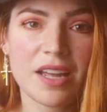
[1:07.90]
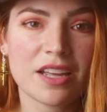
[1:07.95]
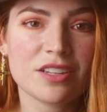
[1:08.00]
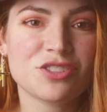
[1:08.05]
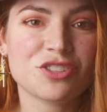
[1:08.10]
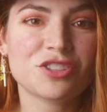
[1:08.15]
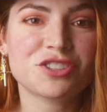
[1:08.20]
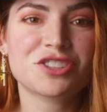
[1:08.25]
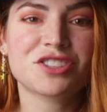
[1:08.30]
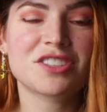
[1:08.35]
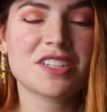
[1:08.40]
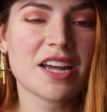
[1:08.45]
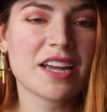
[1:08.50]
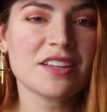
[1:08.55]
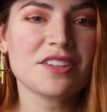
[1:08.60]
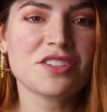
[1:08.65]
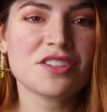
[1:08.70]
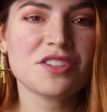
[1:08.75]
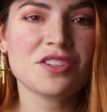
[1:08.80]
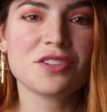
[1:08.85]
at just
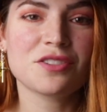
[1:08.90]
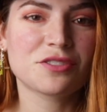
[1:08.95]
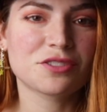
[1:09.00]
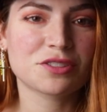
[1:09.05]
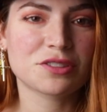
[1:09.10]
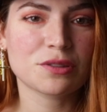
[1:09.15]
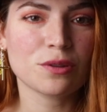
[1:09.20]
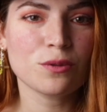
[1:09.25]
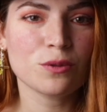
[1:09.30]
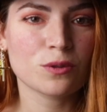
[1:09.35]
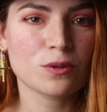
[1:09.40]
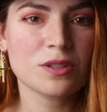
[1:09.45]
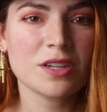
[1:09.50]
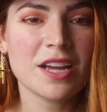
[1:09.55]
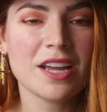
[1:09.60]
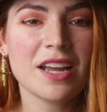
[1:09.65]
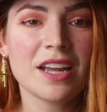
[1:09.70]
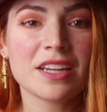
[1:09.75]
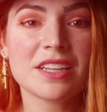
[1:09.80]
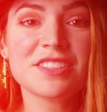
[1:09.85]
19 years old,
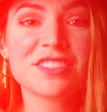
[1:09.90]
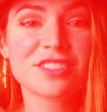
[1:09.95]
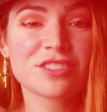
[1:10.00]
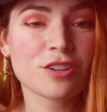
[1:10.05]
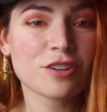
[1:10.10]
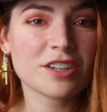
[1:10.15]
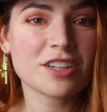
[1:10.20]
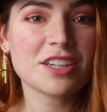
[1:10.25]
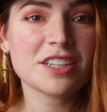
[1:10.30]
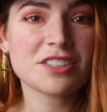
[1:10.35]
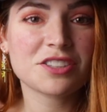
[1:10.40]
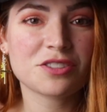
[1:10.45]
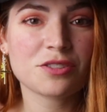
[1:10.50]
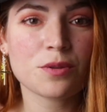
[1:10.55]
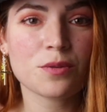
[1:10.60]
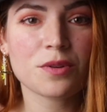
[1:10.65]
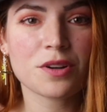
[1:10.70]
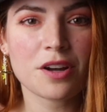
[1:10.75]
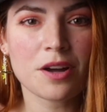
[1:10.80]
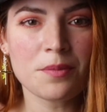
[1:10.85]
he started his
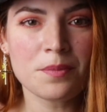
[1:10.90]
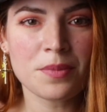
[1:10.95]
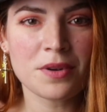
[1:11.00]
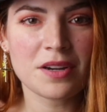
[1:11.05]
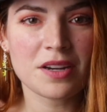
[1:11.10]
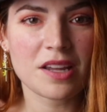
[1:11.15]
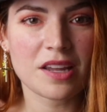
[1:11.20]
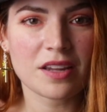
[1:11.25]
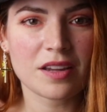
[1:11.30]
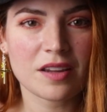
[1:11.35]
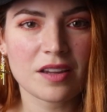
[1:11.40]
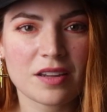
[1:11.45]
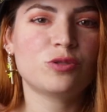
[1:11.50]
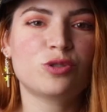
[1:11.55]
own company,